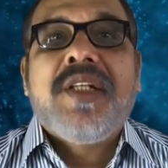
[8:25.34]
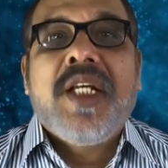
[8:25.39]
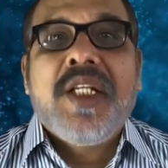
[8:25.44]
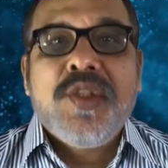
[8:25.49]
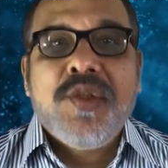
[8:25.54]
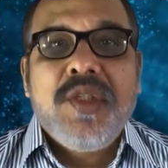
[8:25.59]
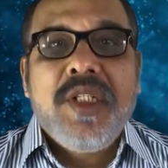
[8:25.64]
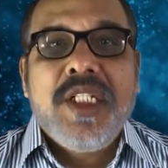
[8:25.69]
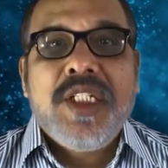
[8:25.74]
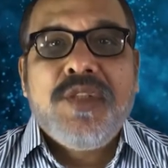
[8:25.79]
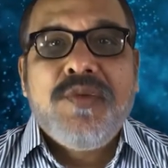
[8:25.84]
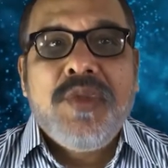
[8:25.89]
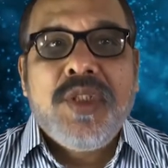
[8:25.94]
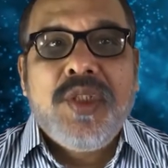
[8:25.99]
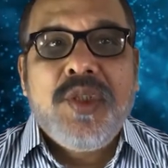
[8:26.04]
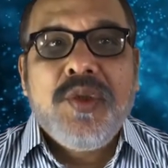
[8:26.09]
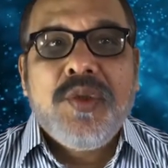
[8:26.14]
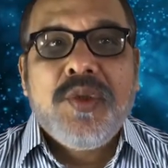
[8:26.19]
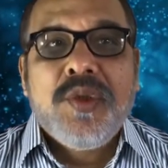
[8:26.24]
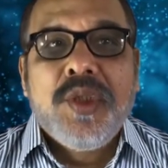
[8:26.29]
resonates
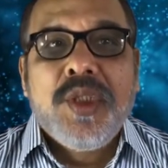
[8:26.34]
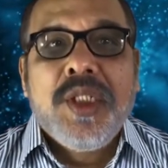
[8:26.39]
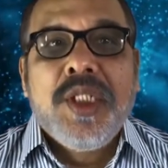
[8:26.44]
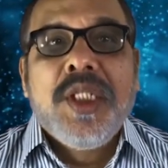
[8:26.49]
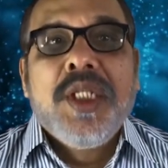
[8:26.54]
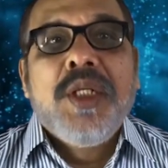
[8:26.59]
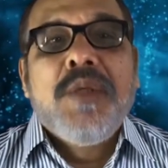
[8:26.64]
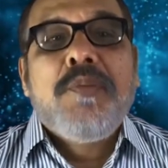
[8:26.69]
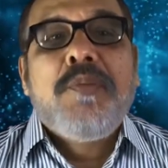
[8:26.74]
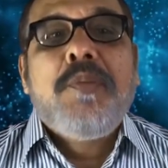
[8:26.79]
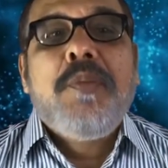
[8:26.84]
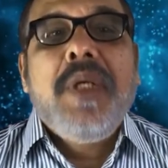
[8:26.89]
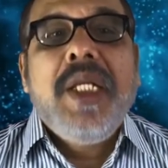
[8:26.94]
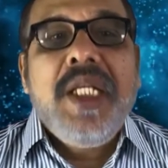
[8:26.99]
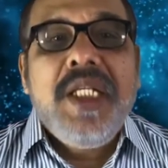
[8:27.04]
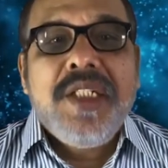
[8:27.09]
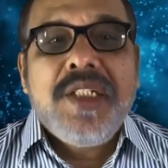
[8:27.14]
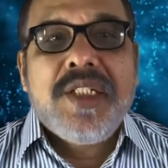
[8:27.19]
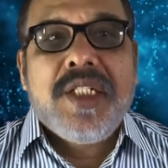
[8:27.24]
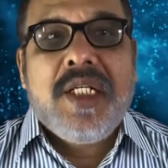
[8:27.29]
with you,
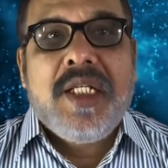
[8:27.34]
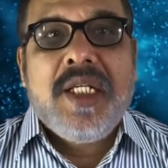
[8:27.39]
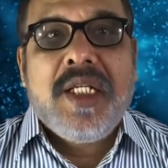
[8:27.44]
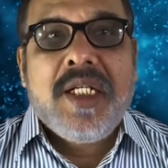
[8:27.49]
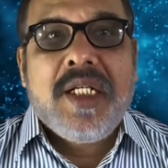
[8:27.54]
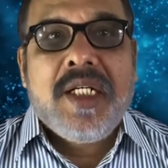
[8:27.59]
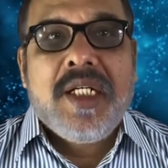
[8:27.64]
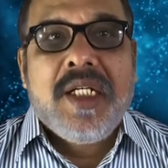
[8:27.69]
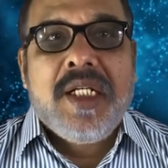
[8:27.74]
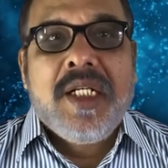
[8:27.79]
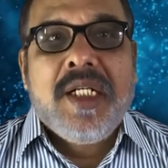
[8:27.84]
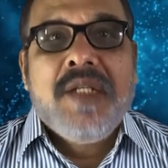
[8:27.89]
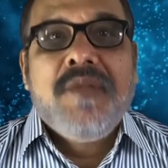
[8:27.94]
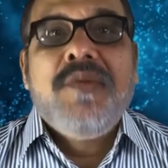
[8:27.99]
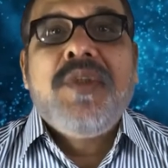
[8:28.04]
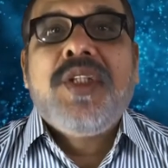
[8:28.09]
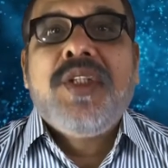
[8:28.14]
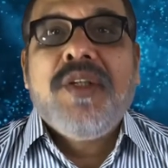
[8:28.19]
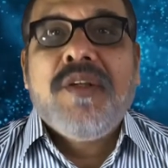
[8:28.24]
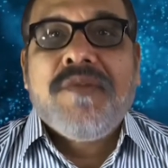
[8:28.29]
please share
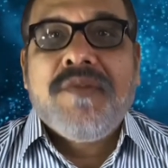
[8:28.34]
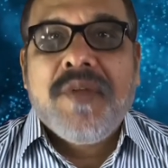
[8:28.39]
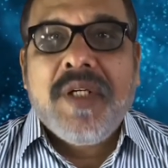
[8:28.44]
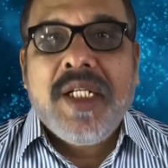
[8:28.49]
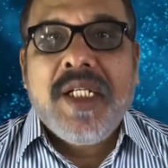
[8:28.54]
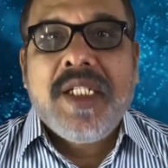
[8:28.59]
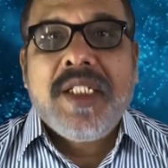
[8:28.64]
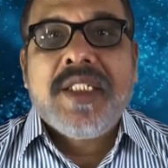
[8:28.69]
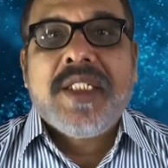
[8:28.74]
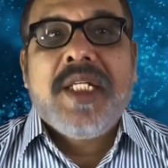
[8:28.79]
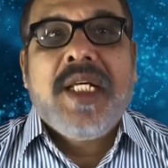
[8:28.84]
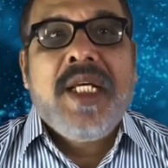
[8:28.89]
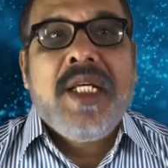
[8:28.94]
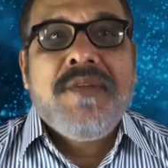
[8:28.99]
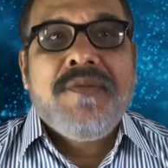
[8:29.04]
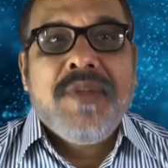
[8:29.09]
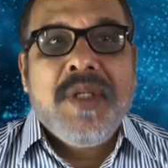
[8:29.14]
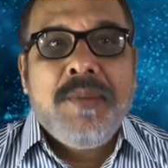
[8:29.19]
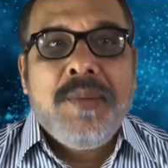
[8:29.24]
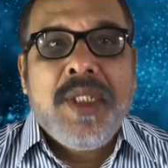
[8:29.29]
with your friends
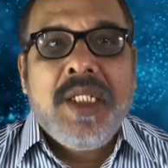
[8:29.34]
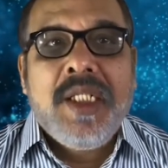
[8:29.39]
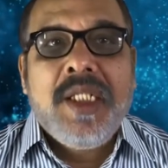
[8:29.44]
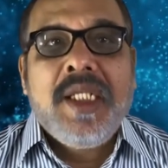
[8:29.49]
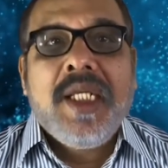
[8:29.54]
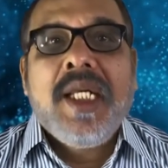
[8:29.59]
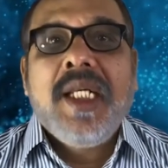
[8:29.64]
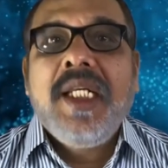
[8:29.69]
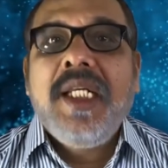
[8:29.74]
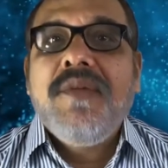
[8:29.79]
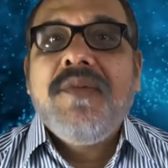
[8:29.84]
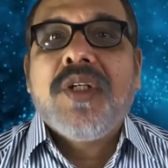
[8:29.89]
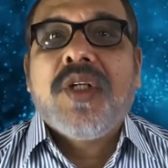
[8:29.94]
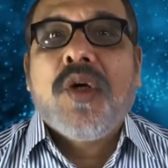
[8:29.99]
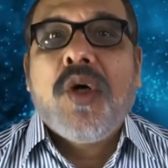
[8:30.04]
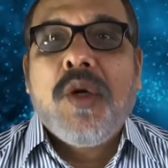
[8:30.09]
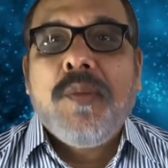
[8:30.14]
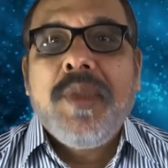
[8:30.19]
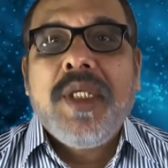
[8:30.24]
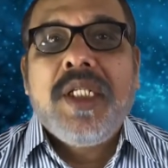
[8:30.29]
and family and leave a
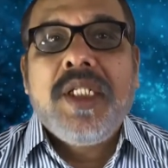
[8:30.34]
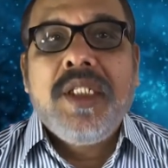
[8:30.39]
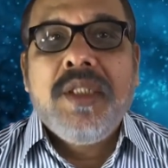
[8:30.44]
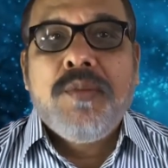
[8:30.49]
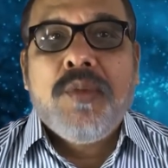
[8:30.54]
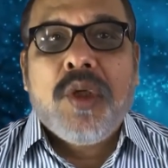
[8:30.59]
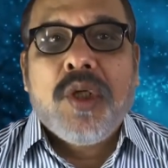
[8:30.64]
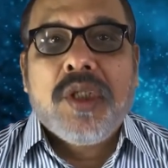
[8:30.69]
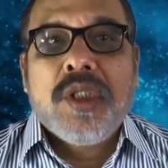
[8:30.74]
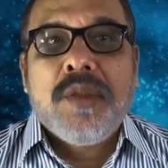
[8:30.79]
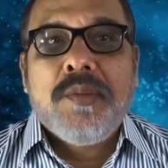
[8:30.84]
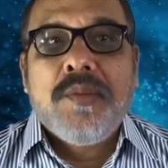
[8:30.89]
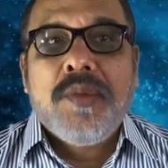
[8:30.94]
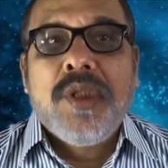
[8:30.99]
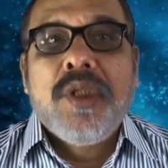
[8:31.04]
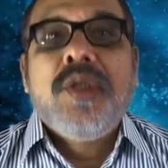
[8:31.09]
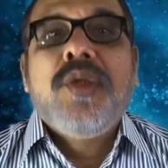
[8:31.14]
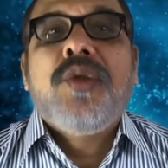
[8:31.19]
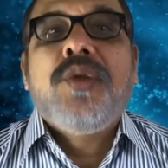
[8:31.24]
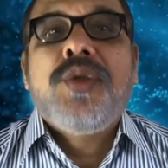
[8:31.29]
comment in the bottom
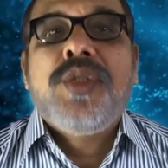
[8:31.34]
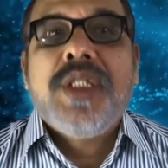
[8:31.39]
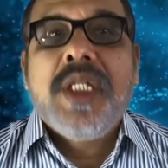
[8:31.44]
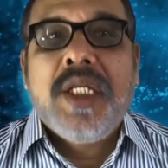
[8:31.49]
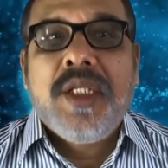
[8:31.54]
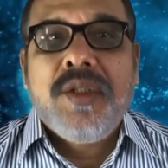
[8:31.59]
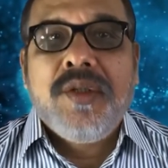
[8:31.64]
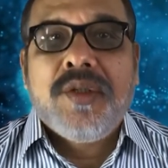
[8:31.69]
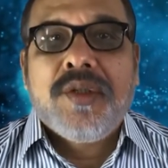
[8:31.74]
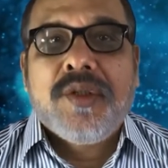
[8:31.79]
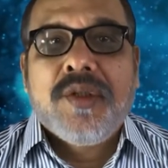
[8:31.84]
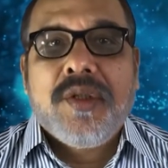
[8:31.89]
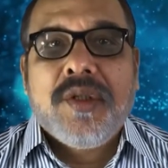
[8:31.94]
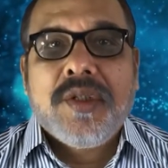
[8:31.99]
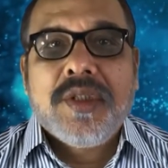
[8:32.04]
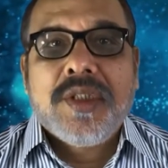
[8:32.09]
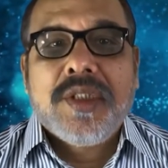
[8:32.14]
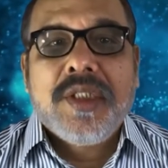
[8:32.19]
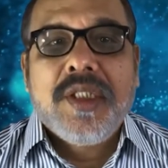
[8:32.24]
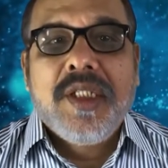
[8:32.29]
to share your
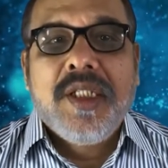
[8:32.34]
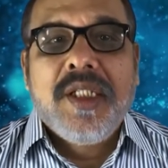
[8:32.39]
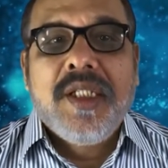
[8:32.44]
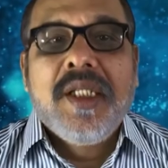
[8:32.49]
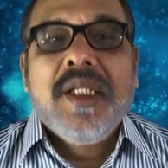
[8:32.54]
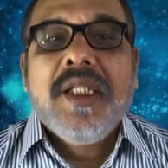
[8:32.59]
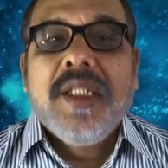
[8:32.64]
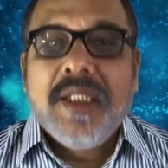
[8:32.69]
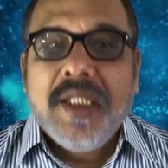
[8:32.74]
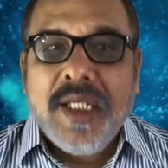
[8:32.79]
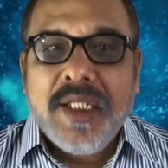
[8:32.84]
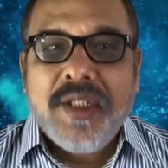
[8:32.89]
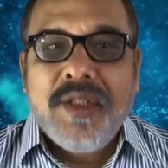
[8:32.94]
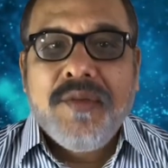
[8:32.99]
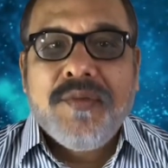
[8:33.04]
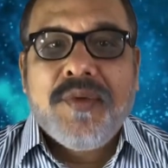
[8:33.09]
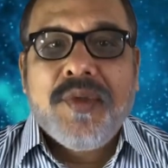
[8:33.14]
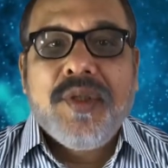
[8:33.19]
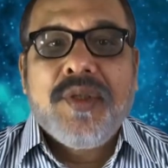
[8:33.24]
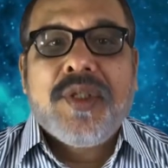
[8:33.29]
thoughts. Thank you
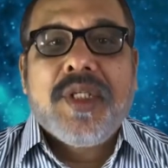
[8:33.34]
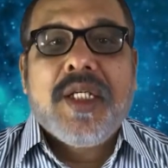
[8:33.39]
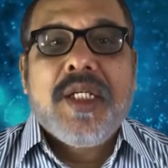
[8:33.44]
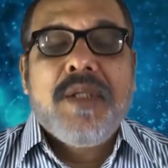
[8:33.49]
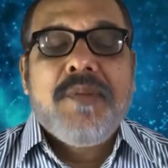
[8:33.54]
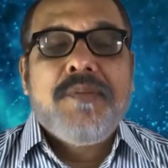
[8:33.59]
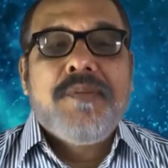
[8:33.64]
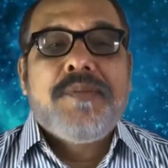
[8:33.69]
for your time.